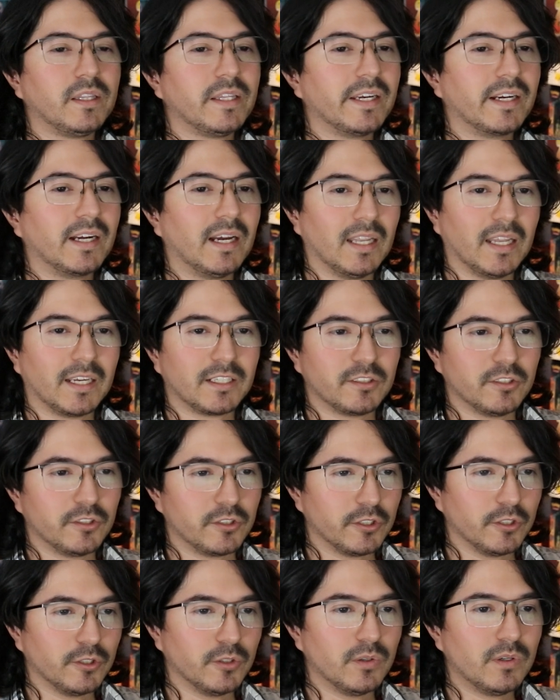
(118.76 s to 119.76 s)
thing I like to
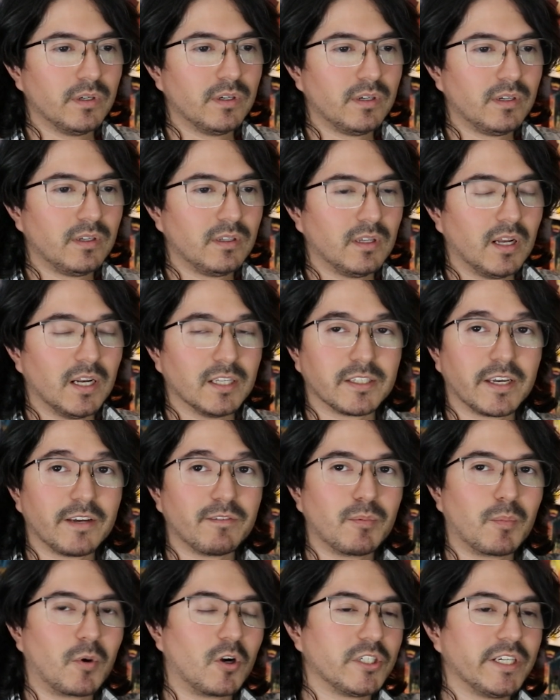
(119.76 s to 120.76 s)
do aside
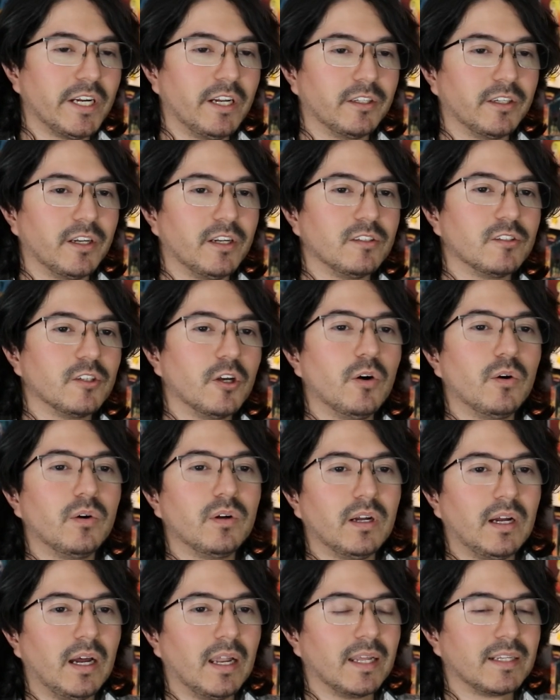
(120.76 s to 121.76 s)
from Archaludon, so
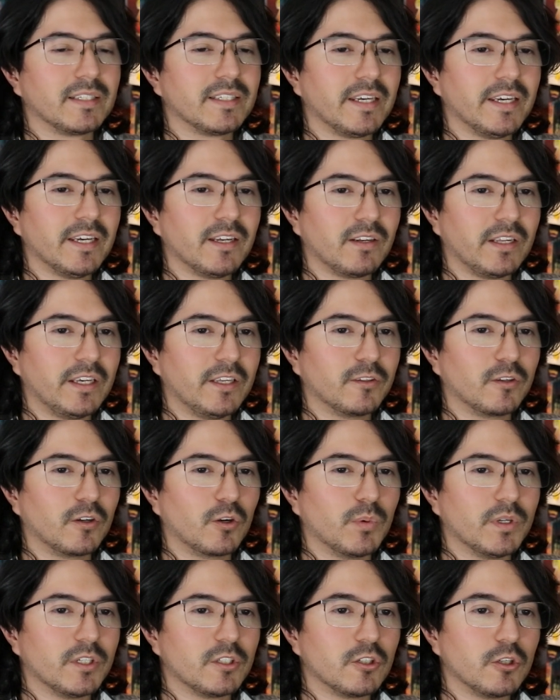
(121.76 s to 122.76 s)
I like to hit either
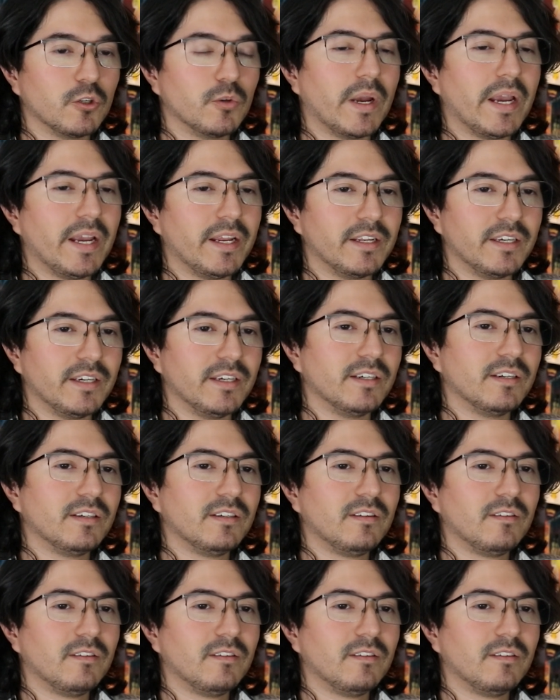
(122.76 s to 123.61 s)
with 280